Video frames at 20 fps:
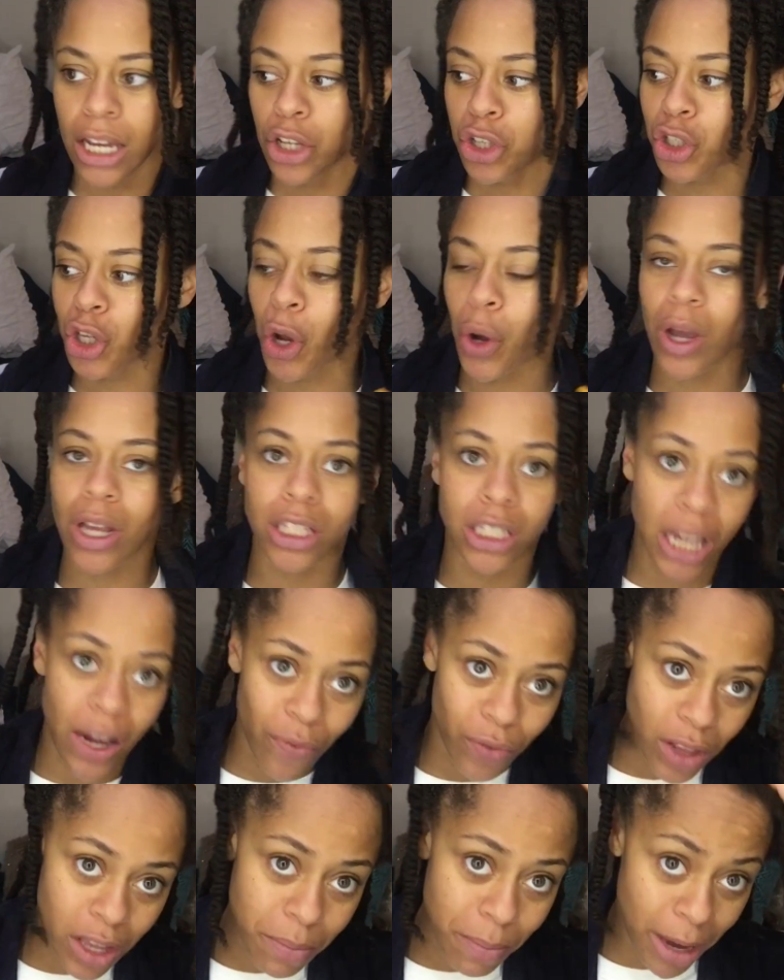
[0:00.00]
So it
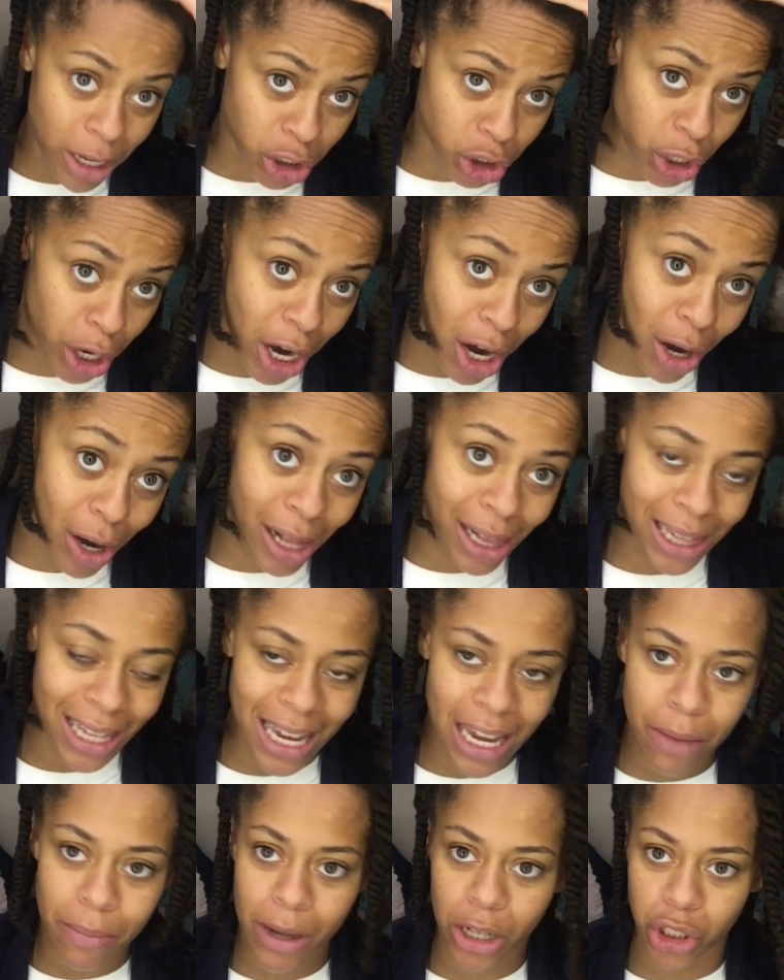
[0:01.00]
definitely makes your hair
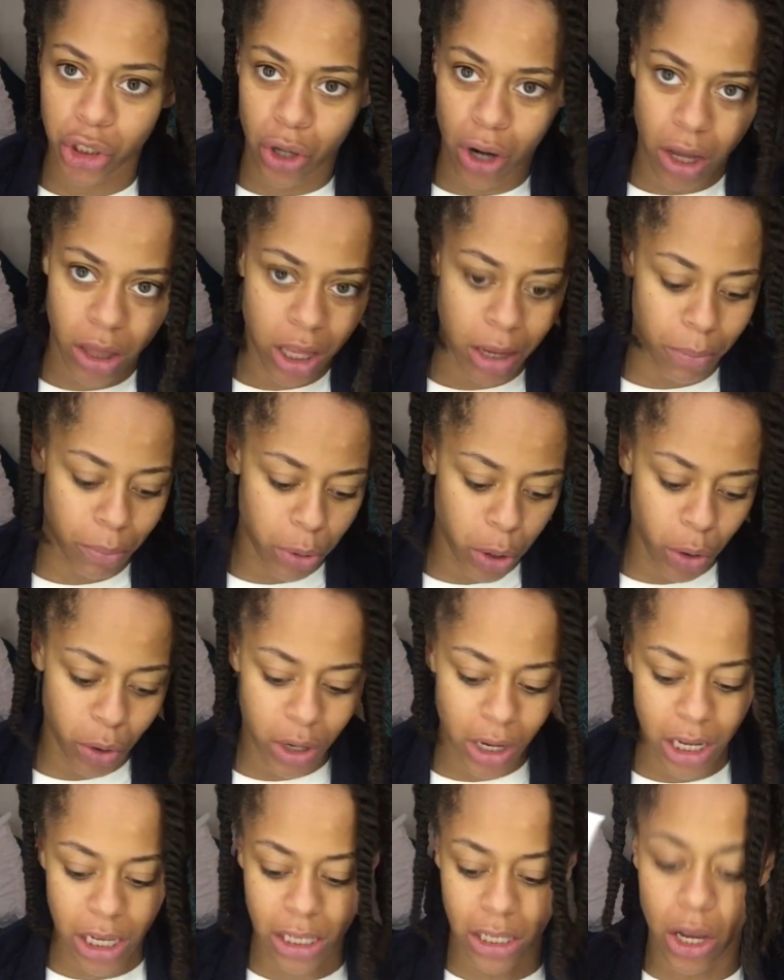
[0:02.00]
clean, make sure all the
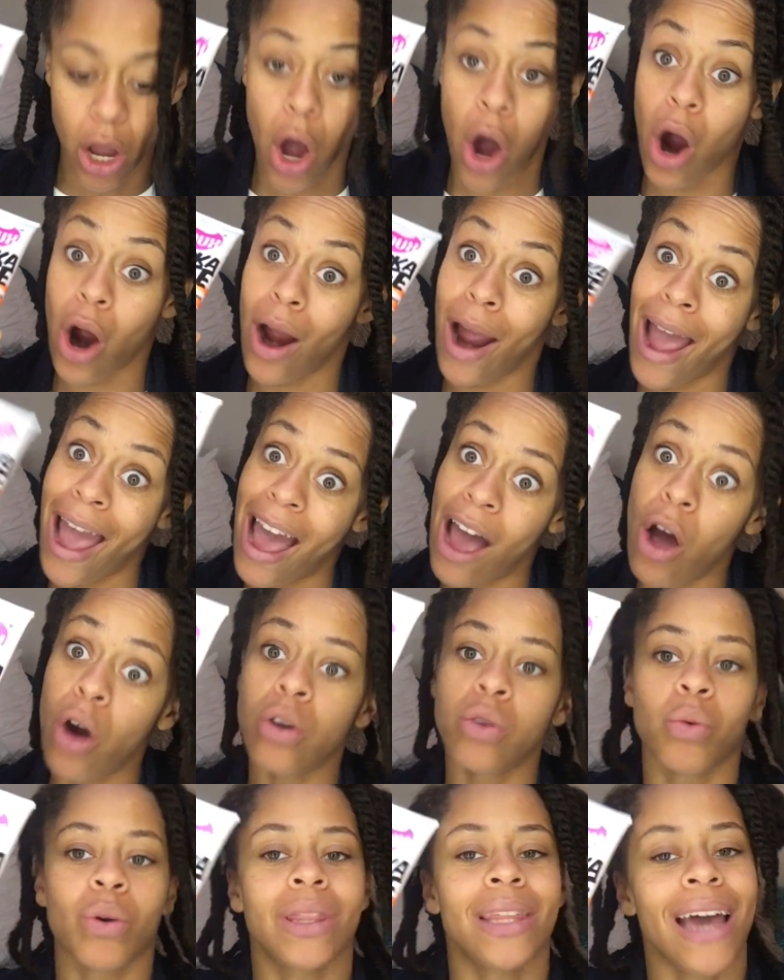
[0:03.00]
impurities are
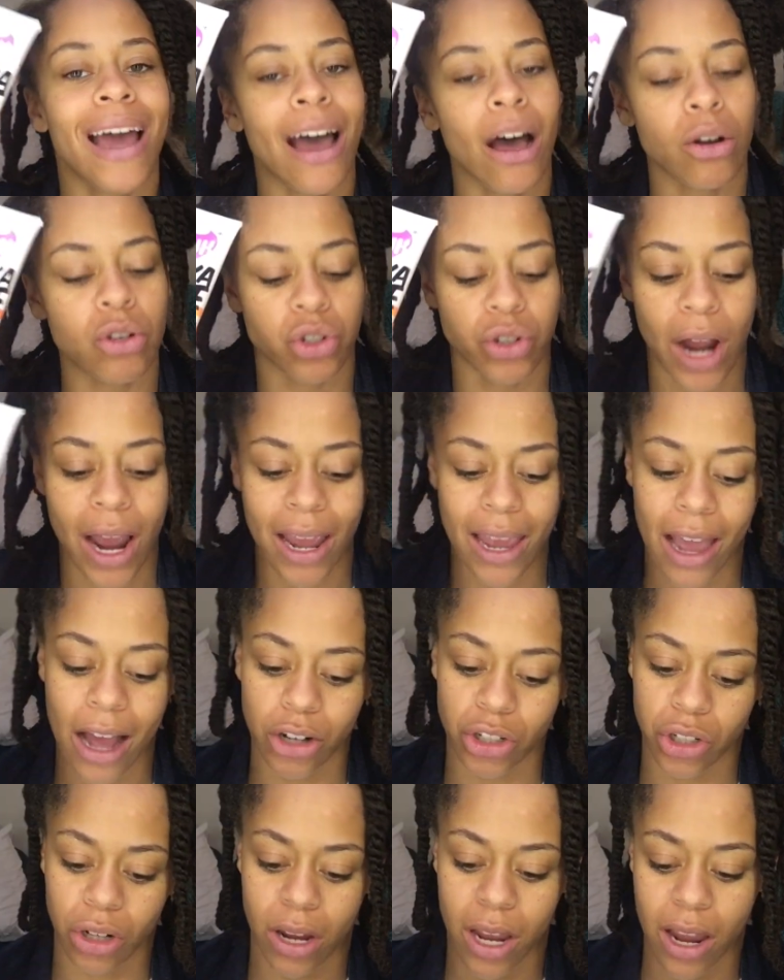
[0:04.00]
out without drying
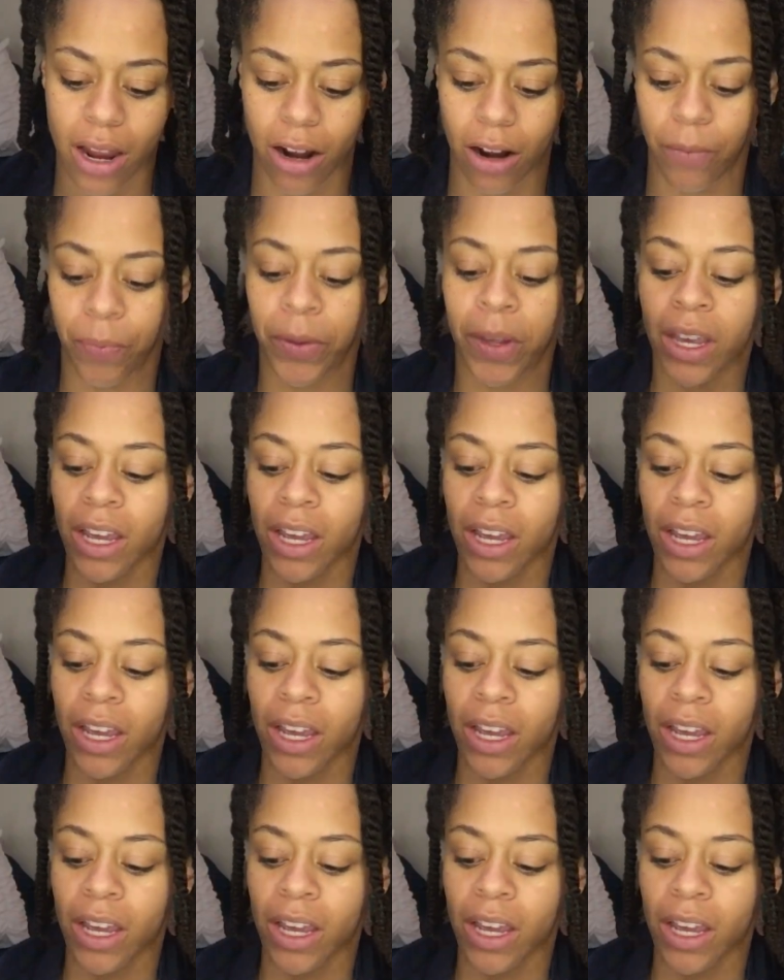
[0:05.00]
out your hair.